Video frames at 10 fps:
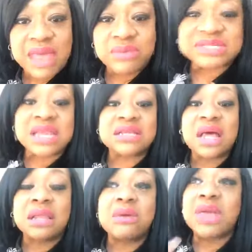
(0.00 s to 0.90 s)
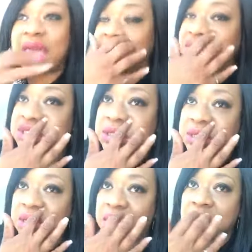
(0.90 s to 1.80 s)
I was at a
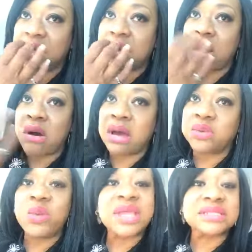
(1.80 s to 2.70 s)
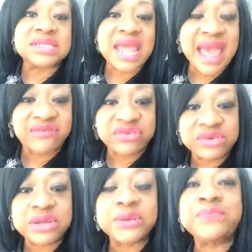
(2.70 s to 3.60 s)
location on Wednesday
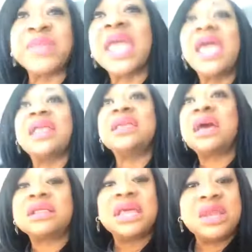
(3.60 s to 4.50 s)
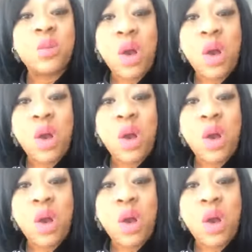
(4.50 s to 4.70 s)
afternoon, and a young lady